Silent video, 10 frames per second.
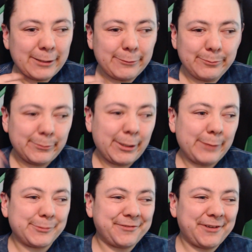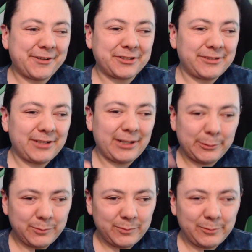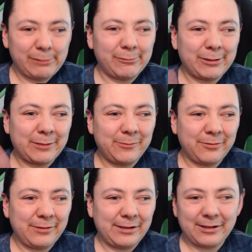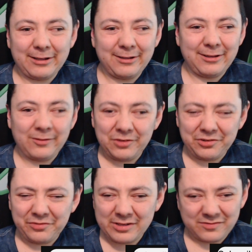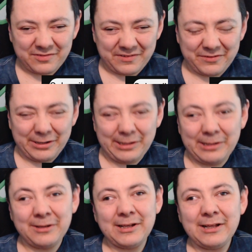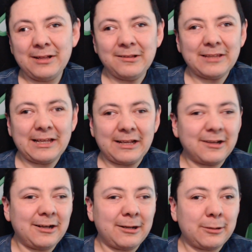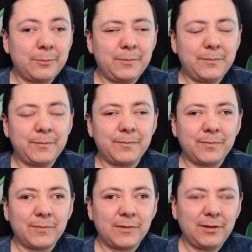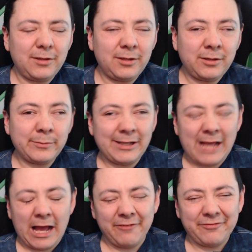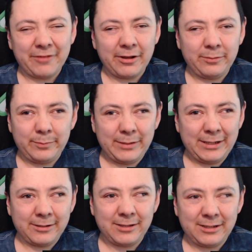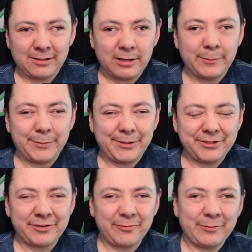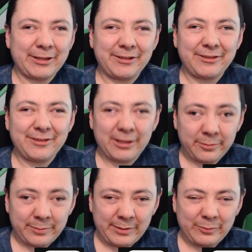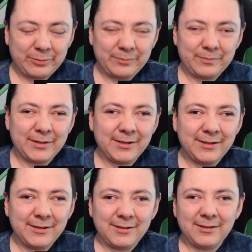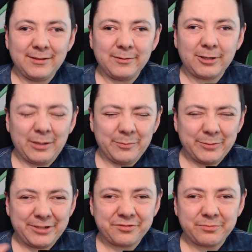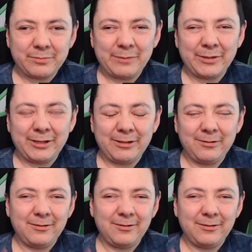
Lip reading: my profession, at what I'm doing, even if it's for fun. Like, you might have fun being in competition with other people. Competition might be